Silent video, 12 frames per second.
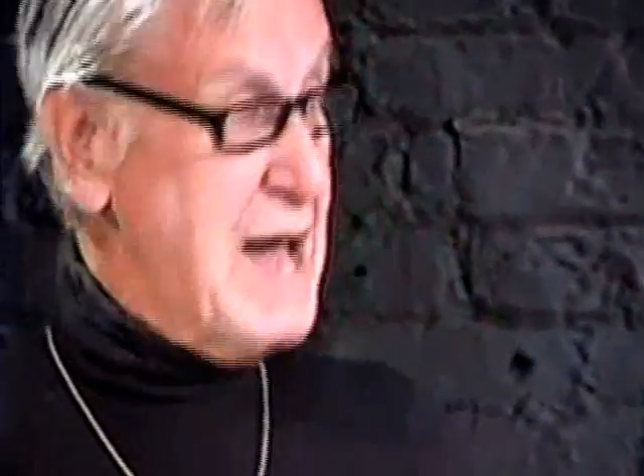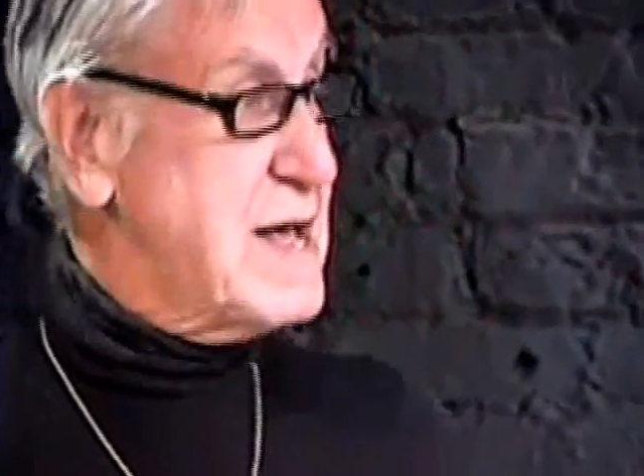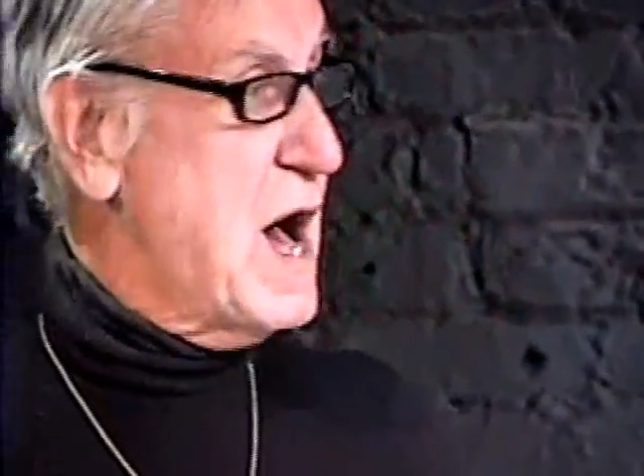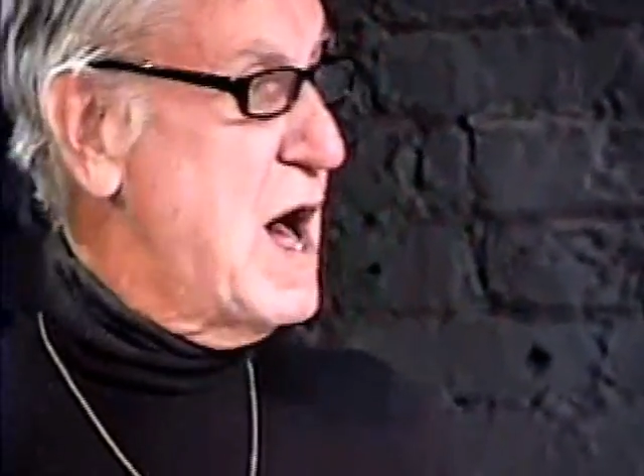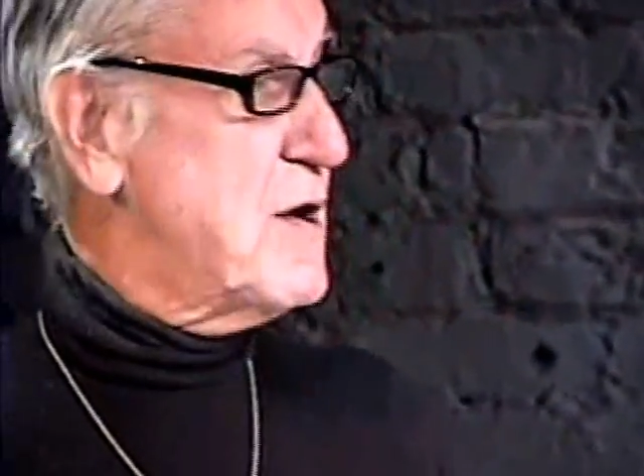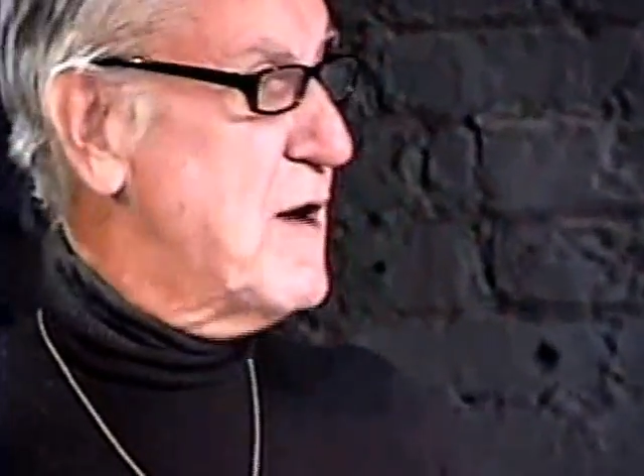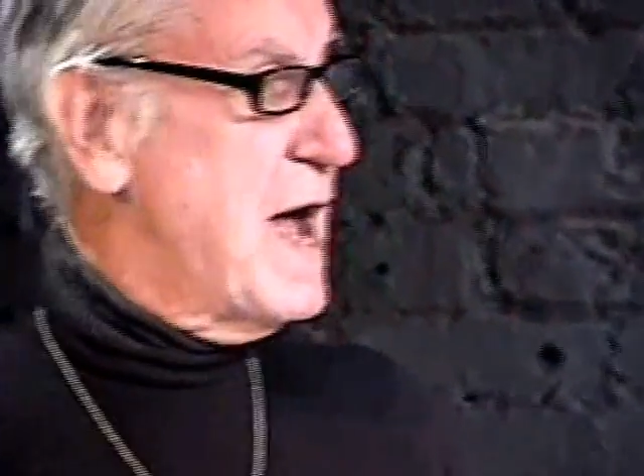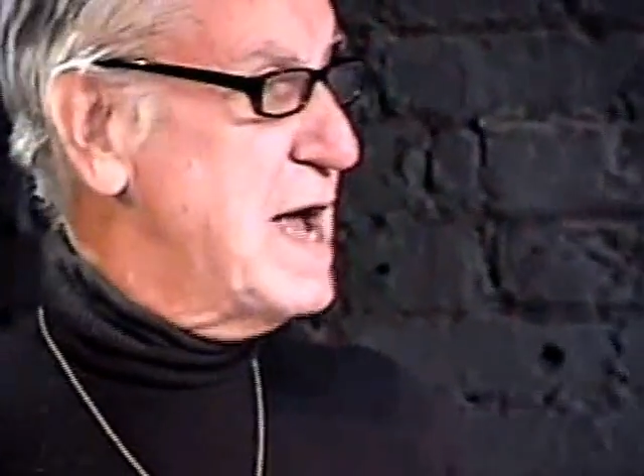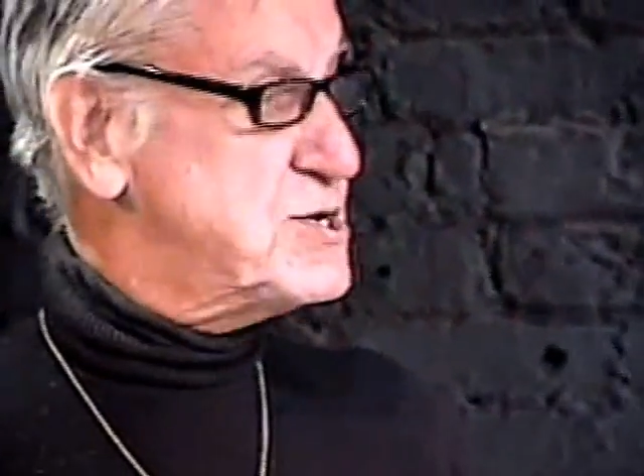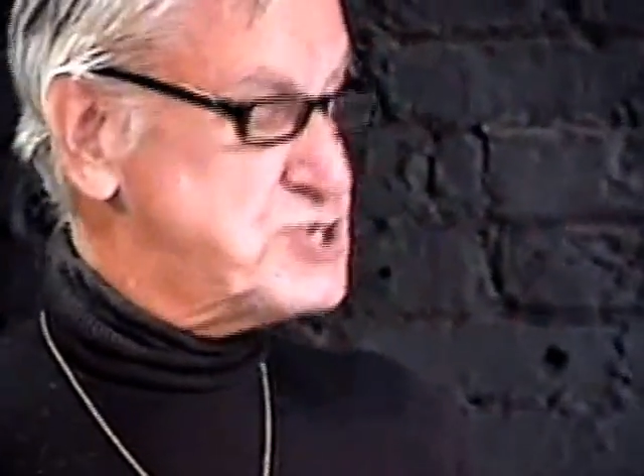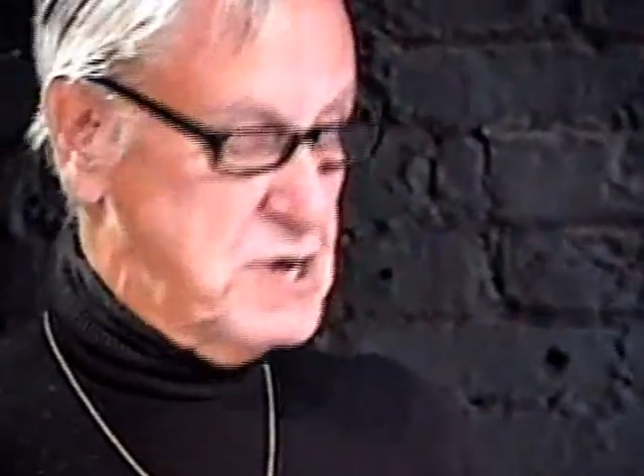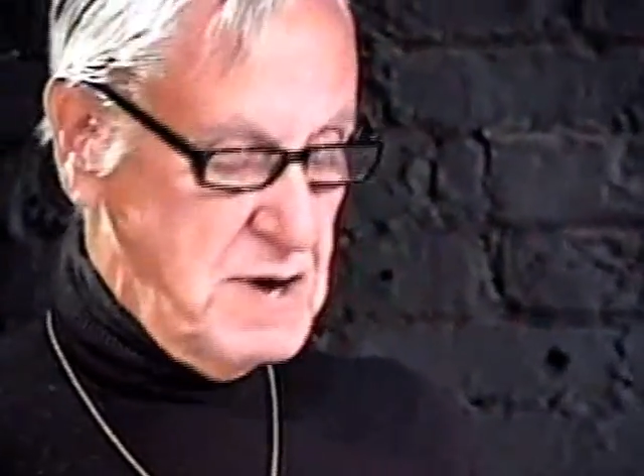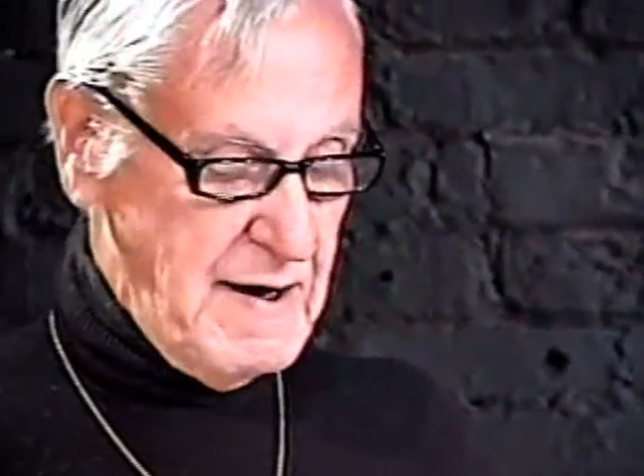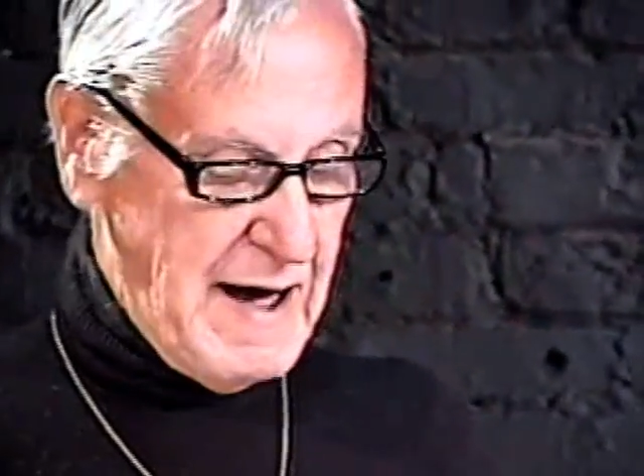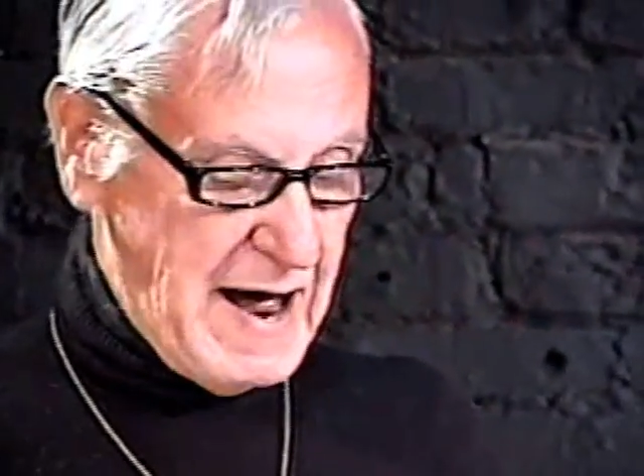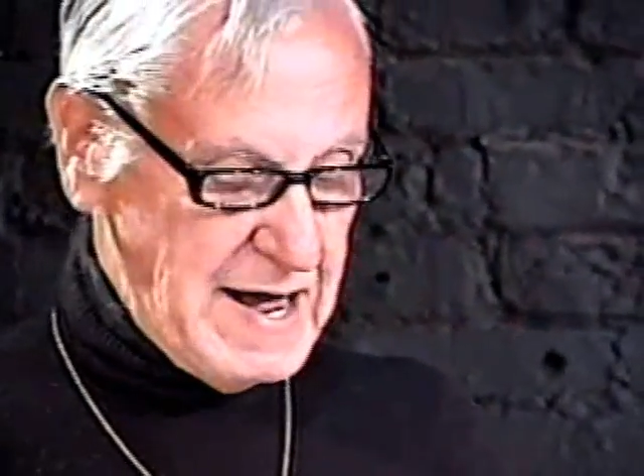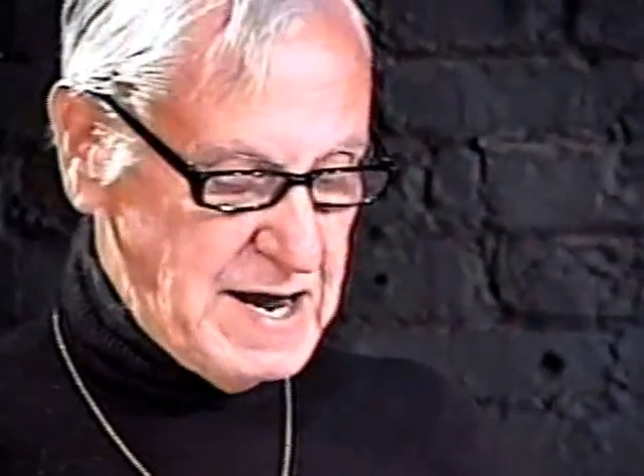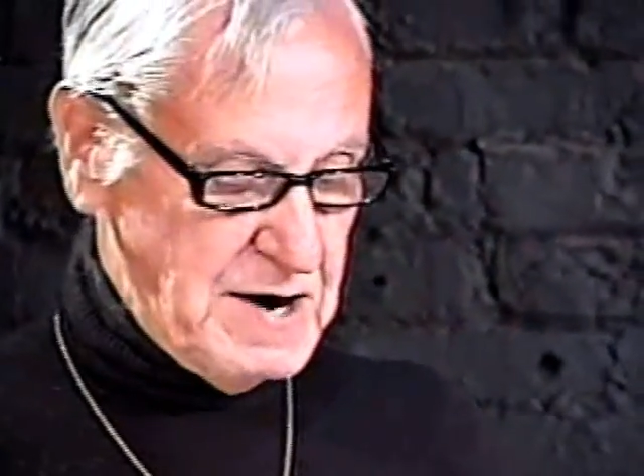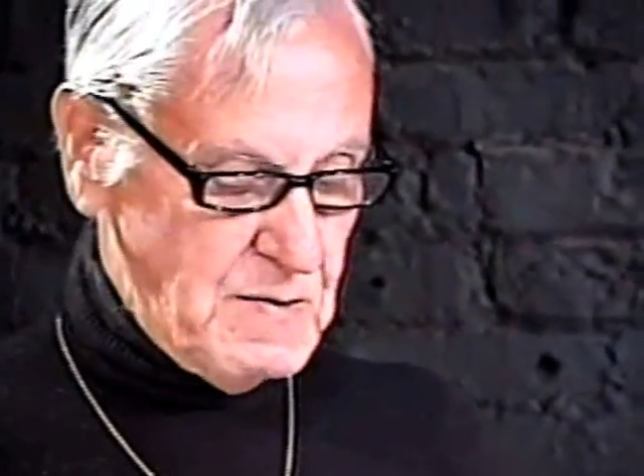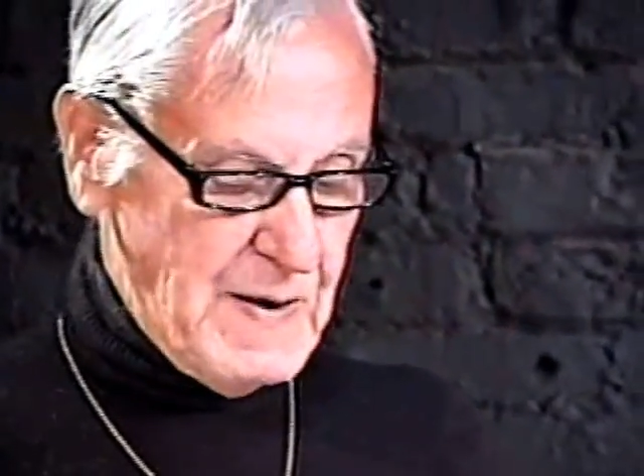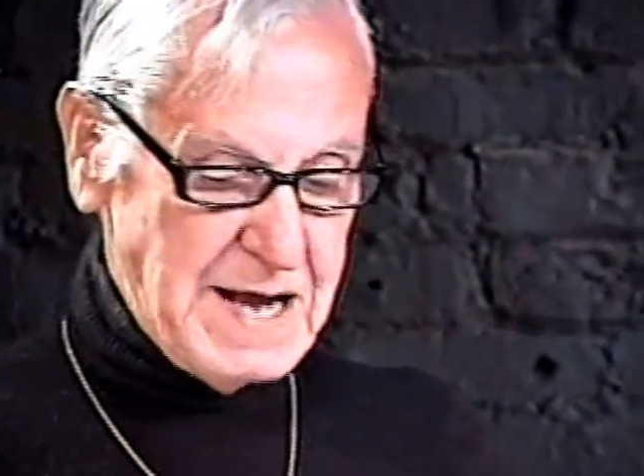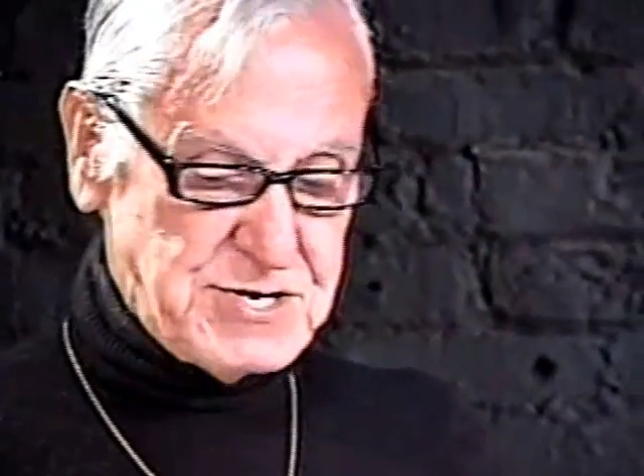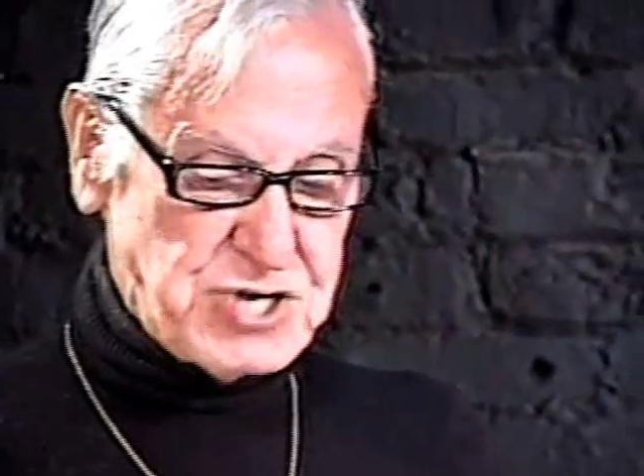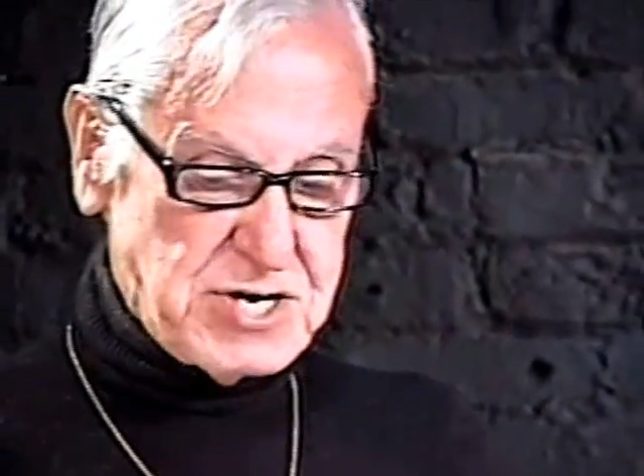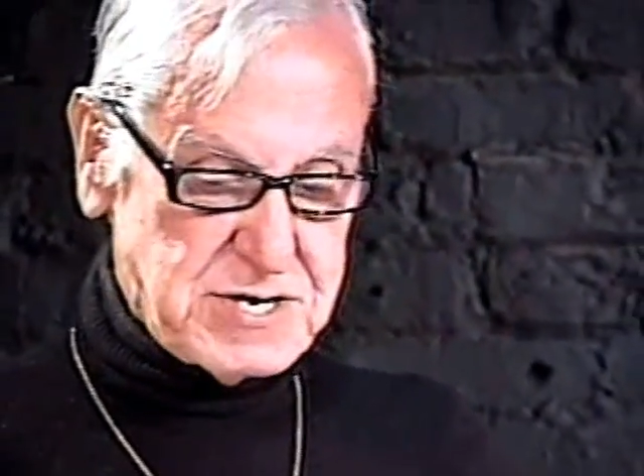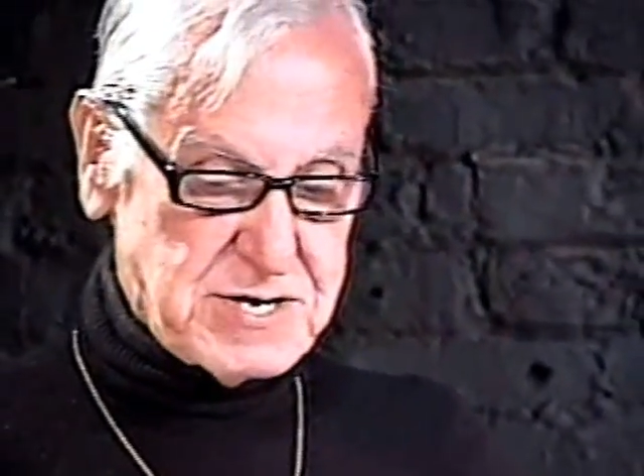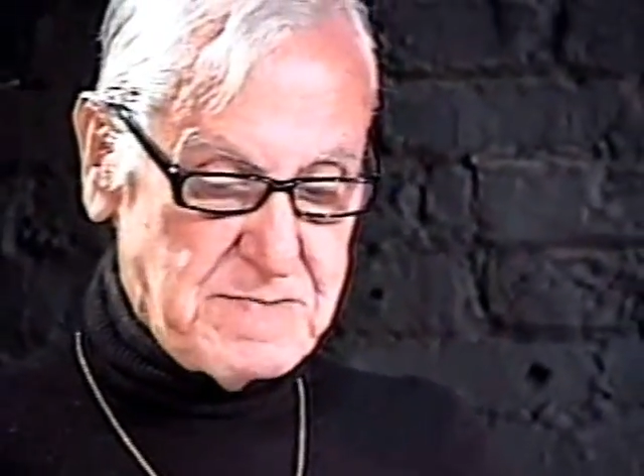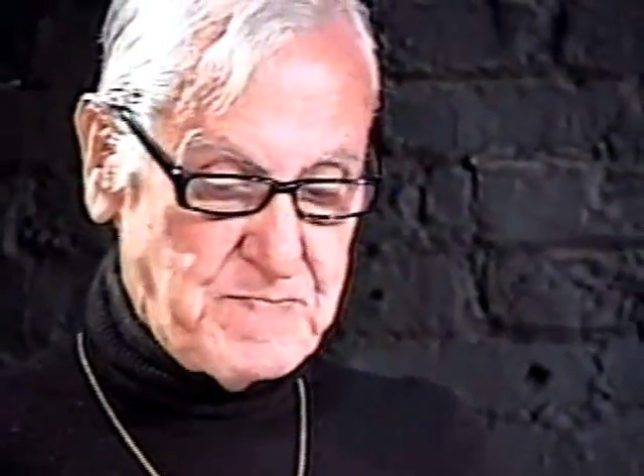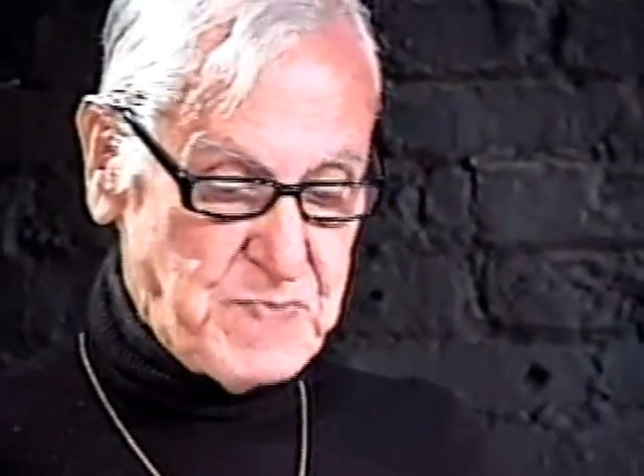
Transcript: icon or angel, I can arrange it.